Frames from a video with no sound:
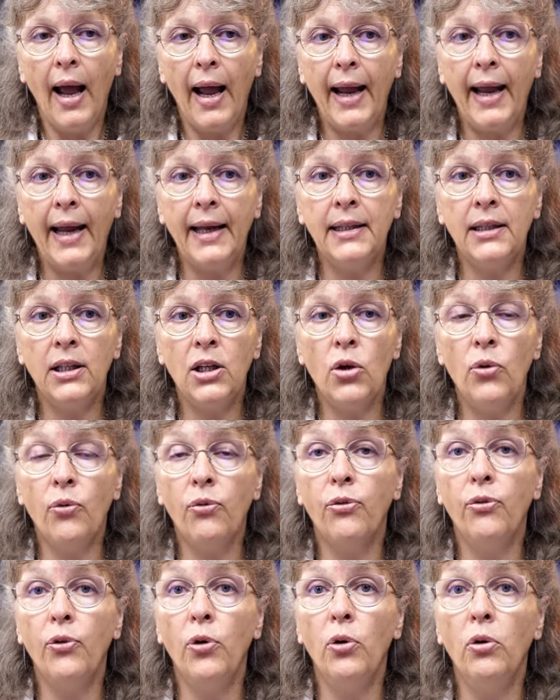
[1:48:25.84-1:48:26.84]
and you
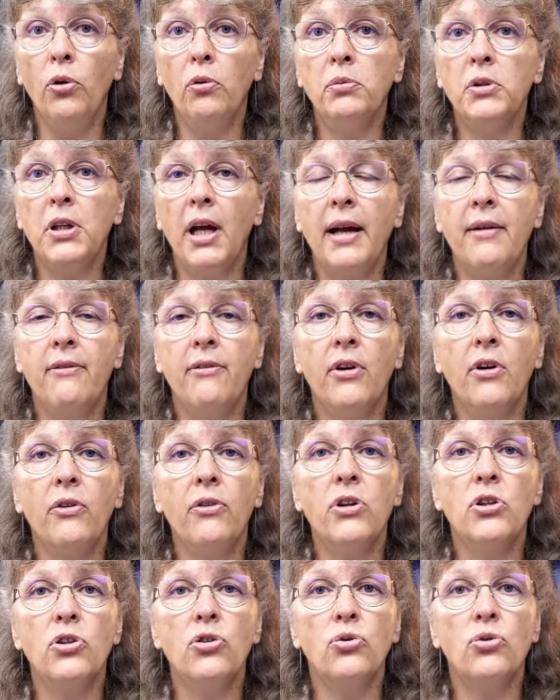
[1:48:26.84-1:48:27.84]
formed a
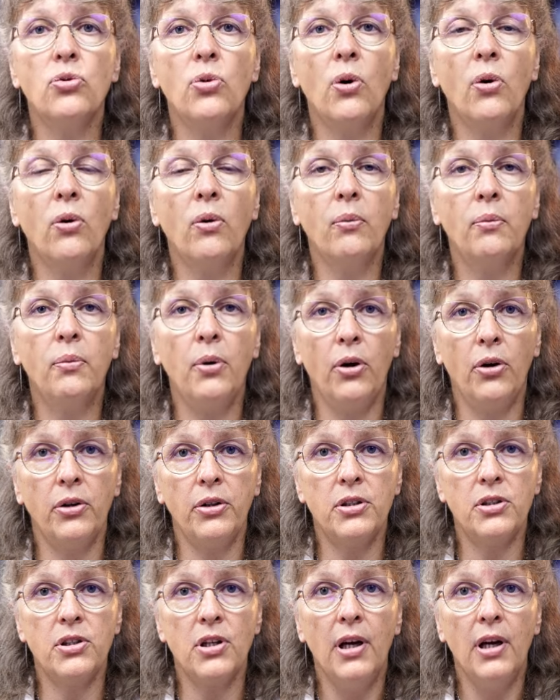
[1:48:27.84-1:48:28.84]
very strong
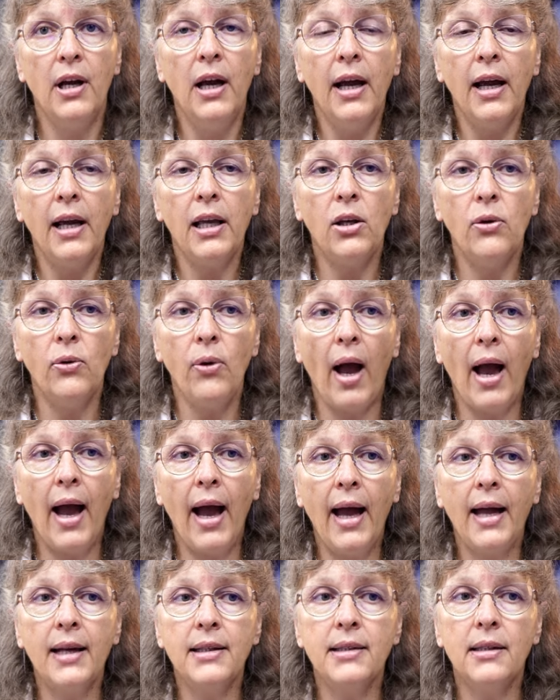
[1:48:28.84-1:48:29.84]
bond. You
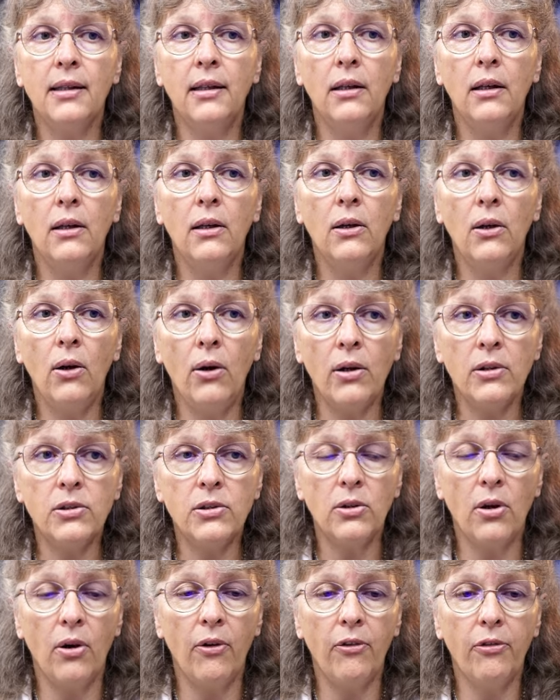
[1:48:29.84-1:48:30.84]
had a
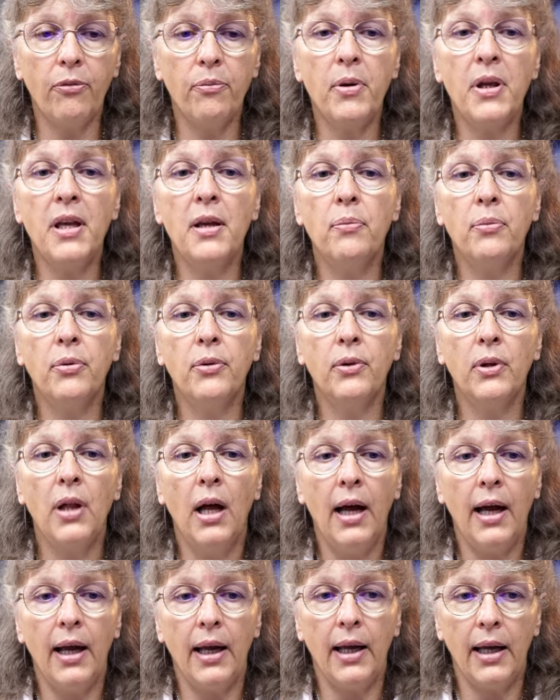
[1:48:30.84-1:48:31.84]
lot of people
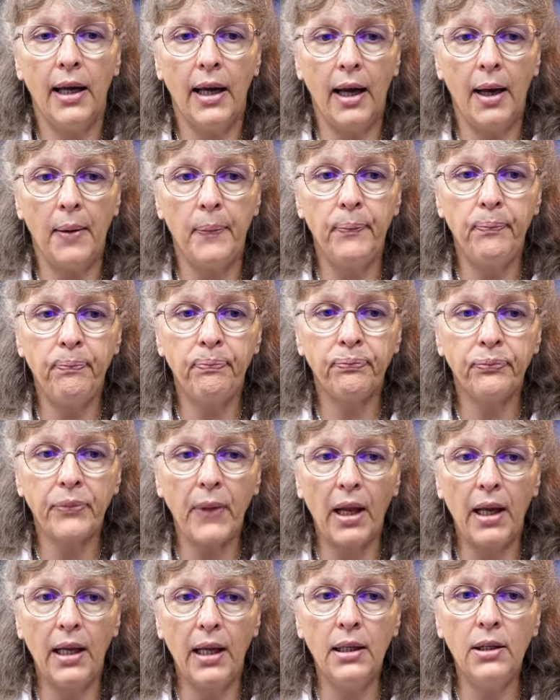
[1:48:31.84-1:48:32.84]
in
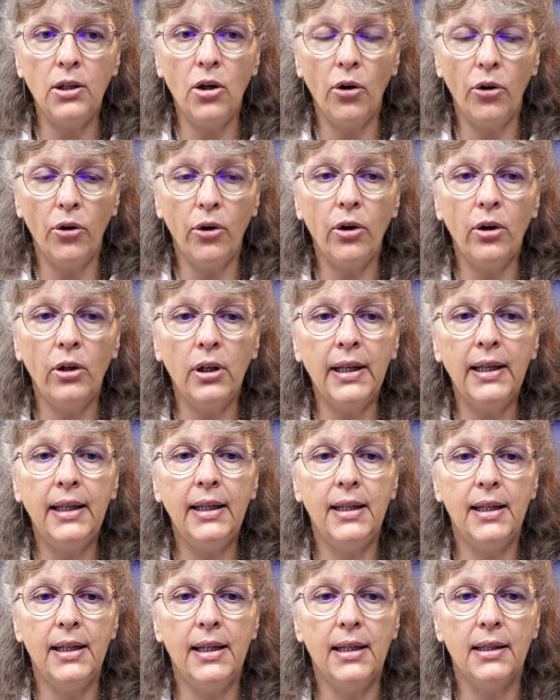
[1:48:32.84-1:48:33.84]
your early
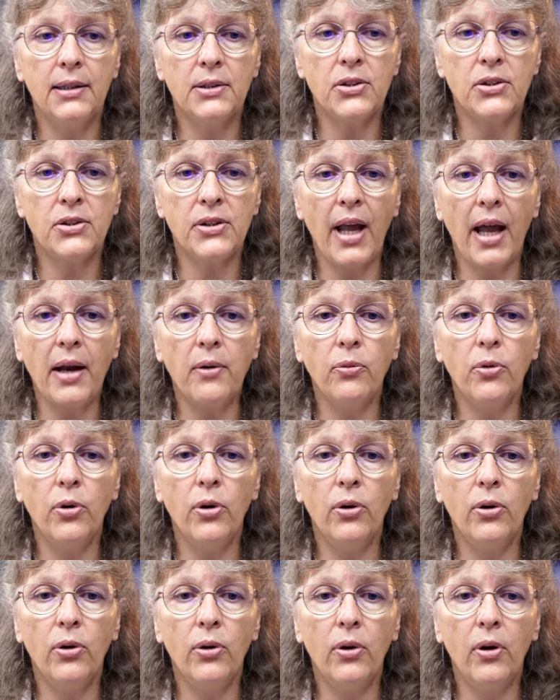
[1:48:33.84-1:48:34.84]
years that
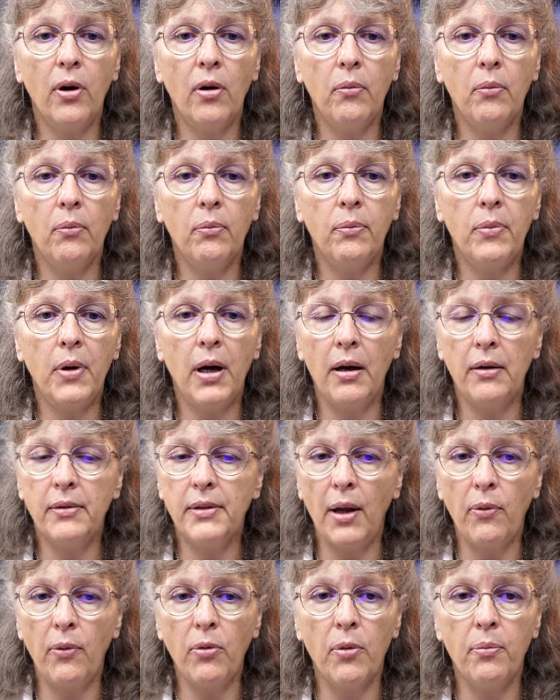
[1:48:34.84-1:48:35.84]
were,
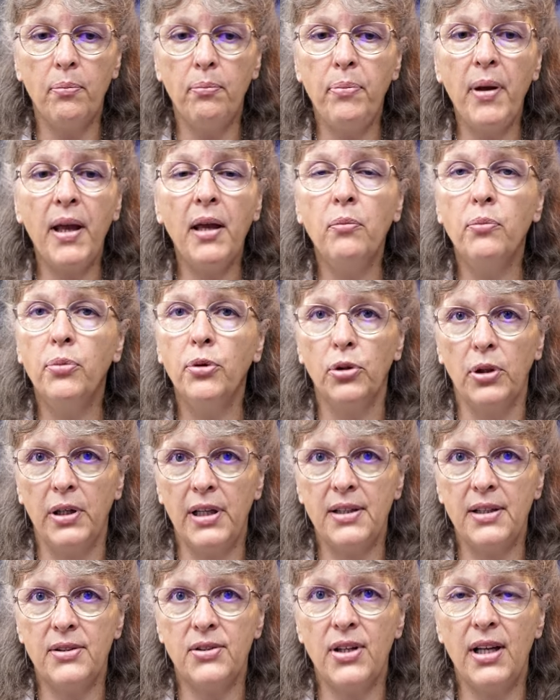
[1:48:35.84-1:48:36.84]
they were big
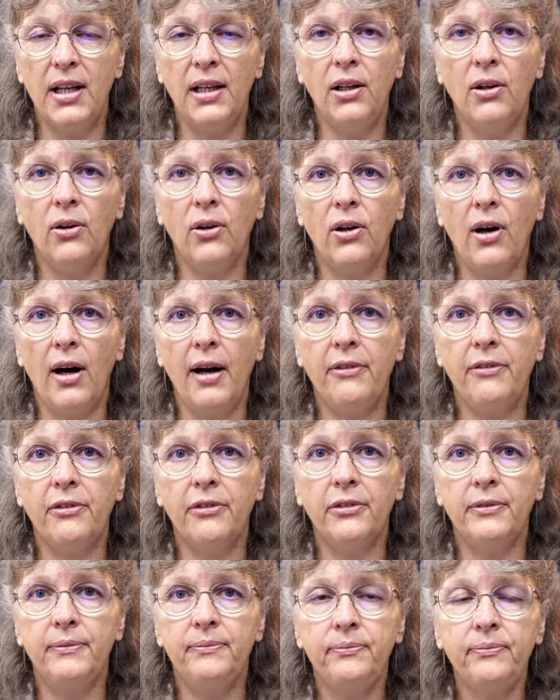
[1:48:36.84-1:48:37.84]
bullies in your
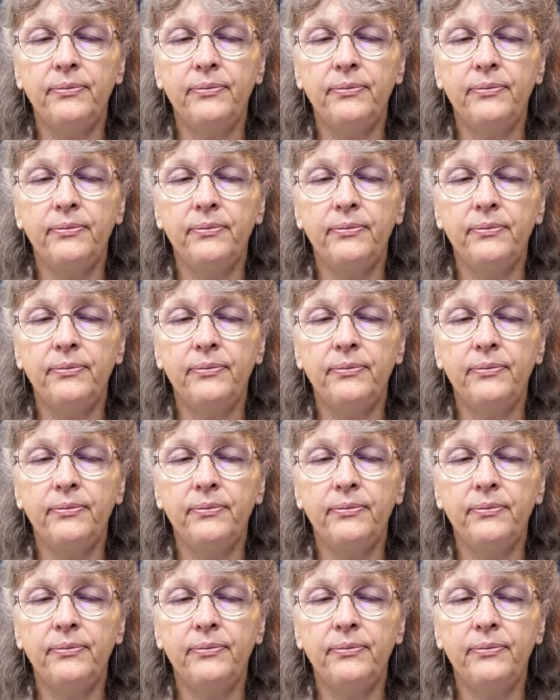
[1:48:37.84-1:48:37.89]
life.